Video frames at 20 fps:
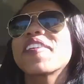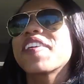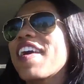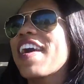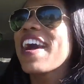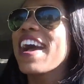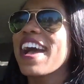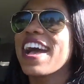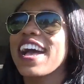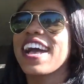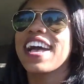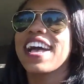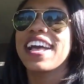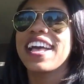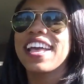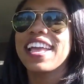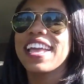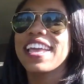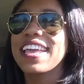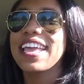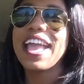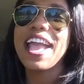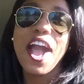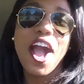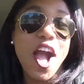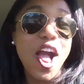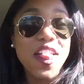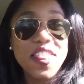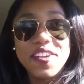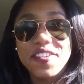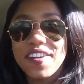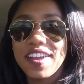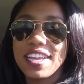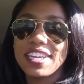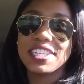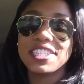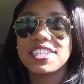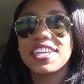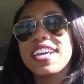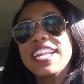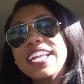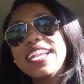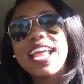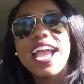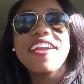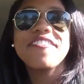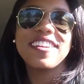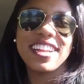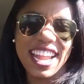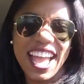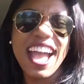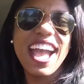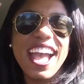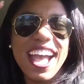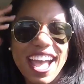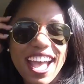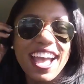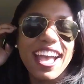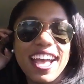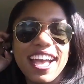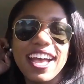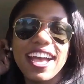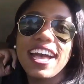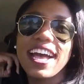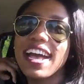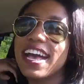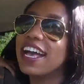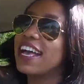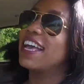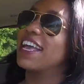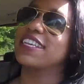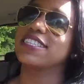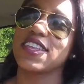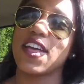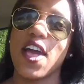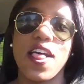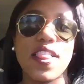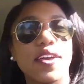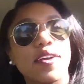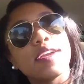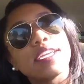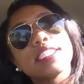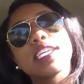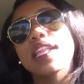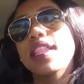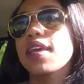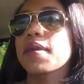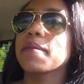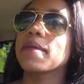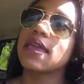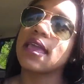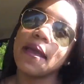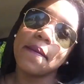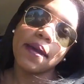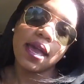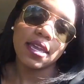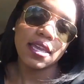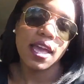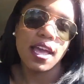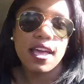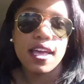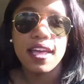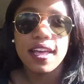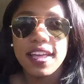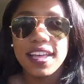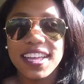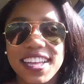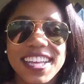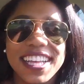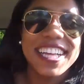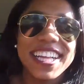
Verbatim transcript: I would never ride nigga wave. I just found my own way